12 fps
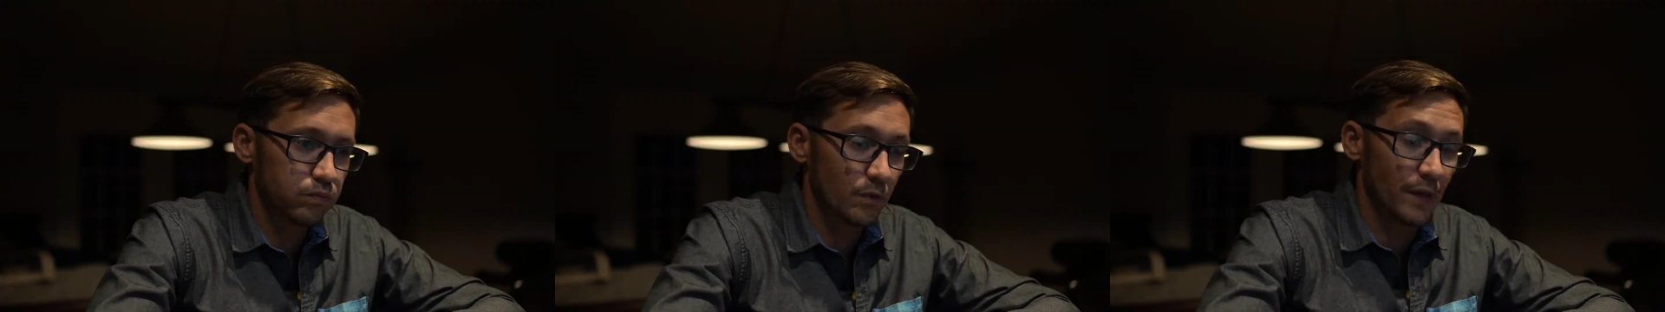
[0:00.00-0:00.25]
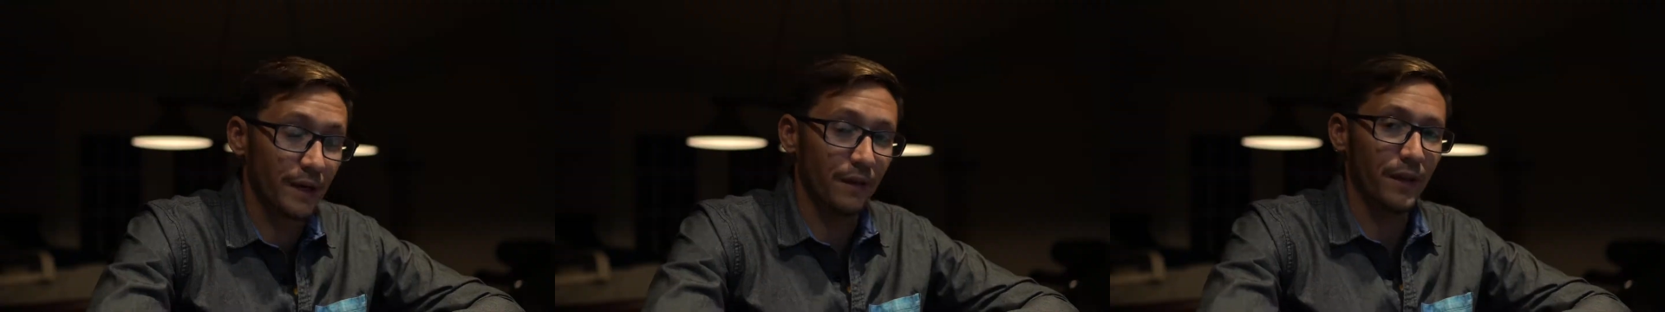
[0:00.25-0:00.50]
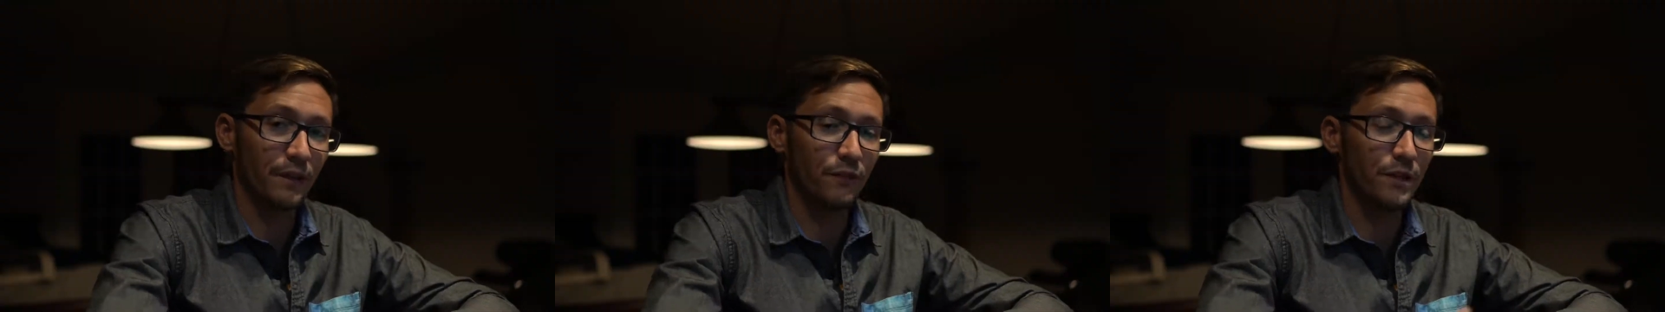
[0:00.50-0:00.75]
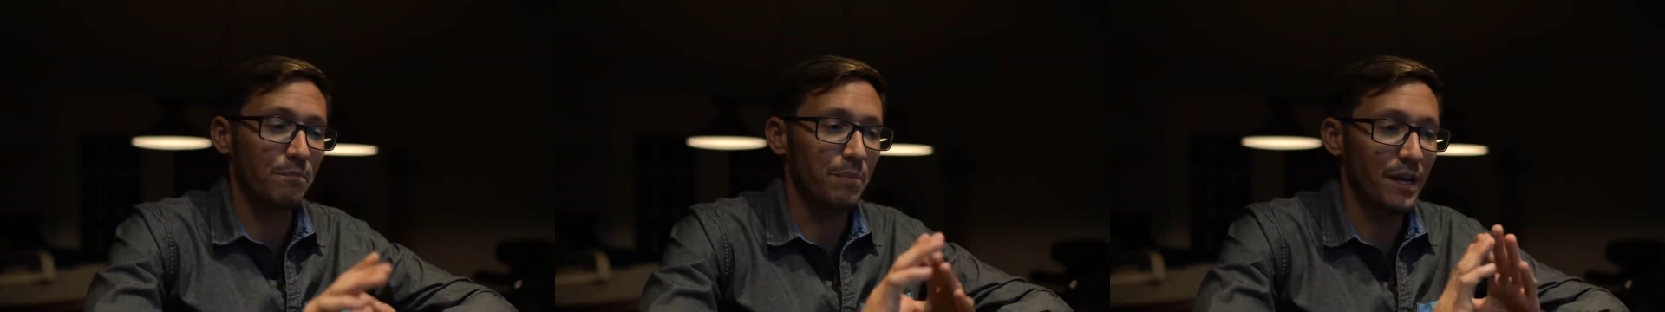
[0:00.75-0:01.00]
All right, now that's
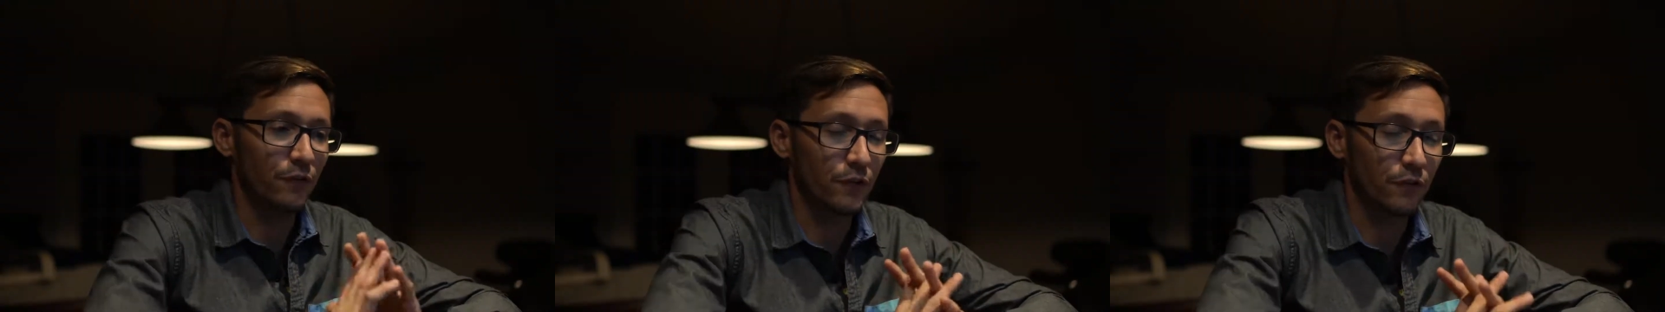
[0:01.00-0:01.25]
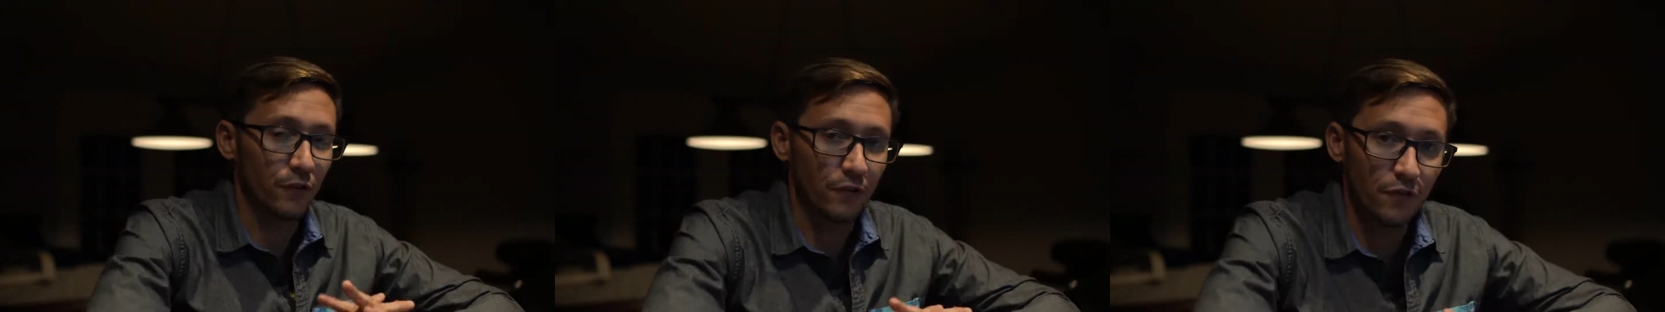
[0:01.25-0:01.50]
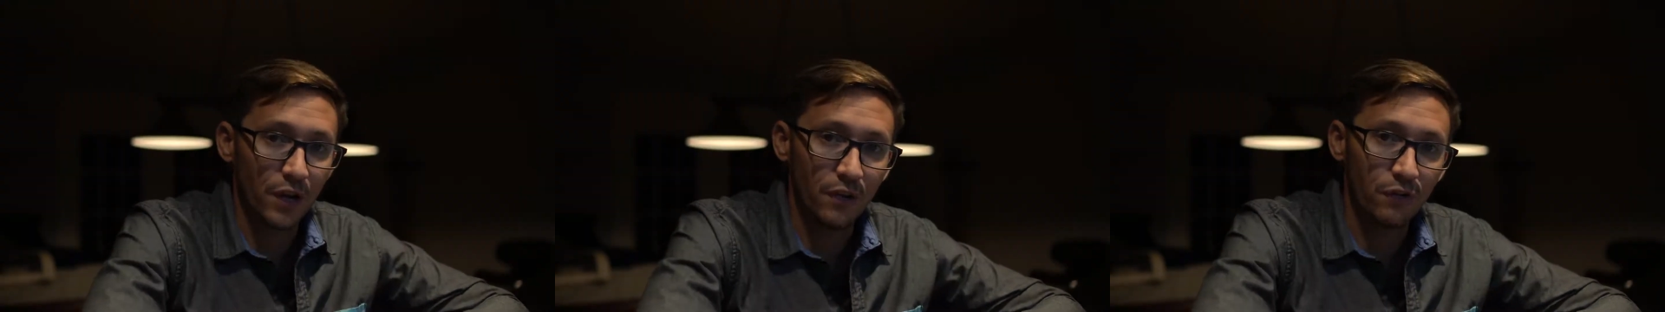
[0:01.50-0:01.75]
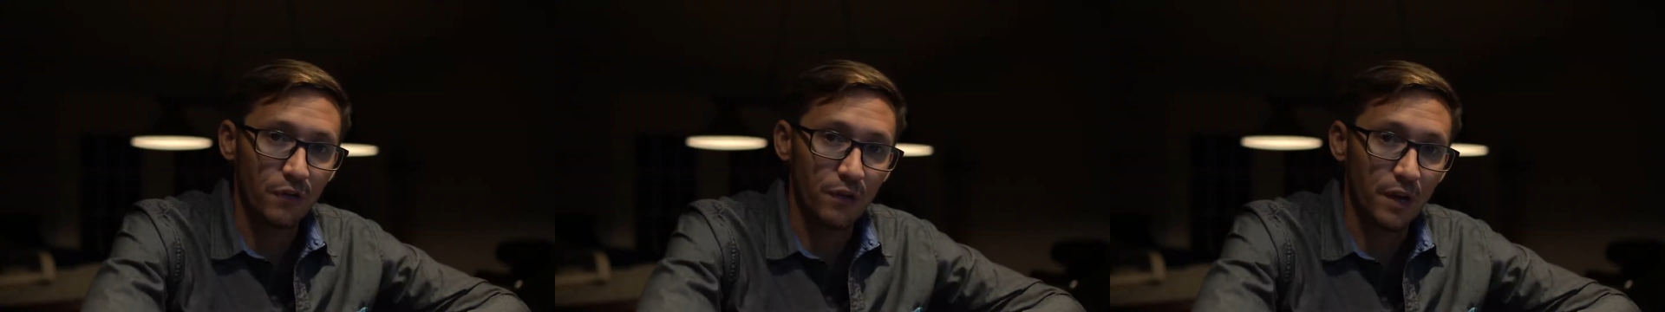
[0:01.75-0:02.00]
the basics on
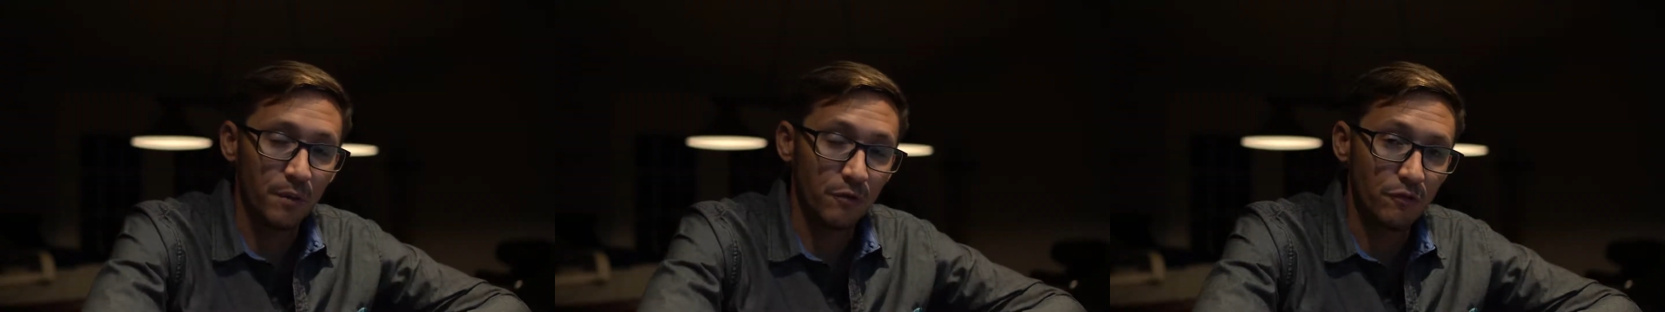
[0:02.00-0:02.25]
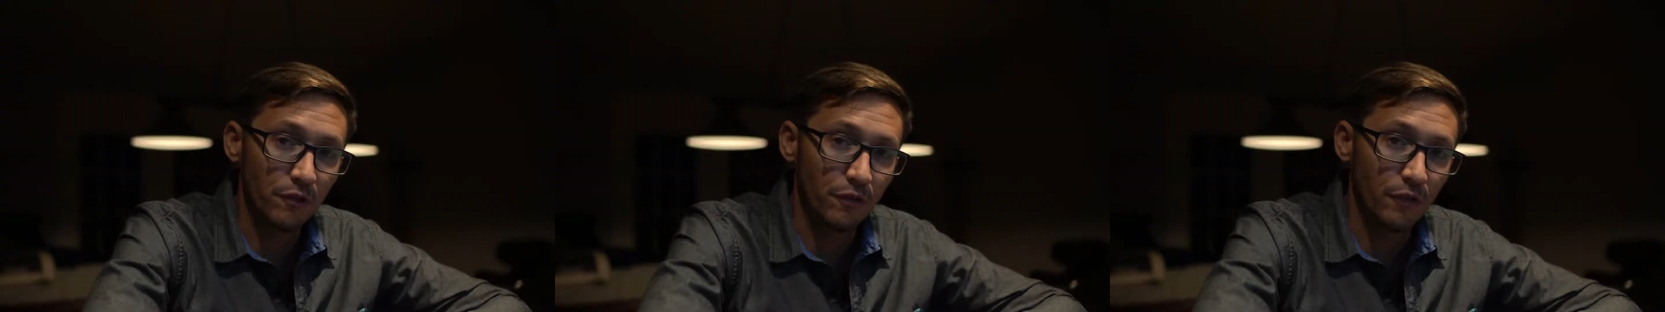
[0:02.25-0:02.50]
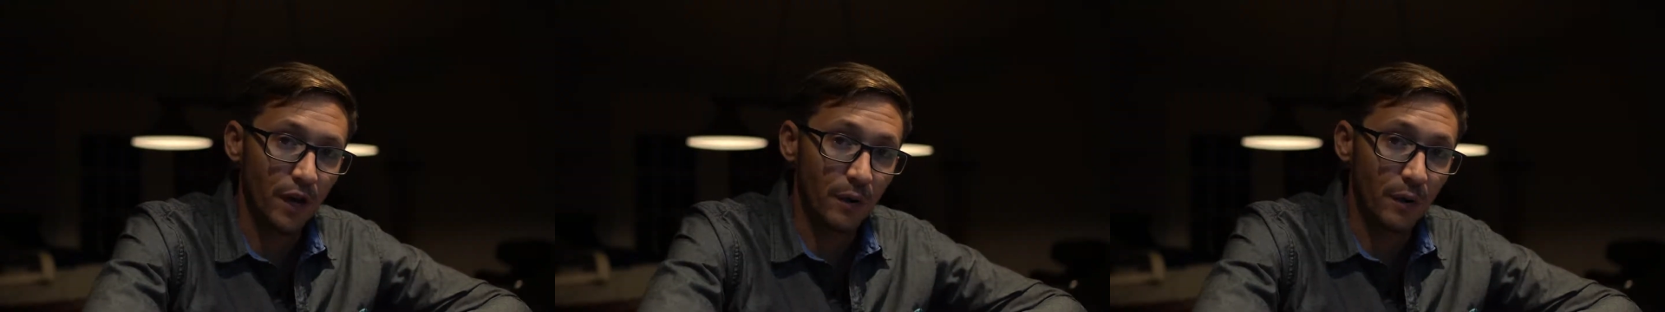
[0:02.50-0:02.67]
changing images.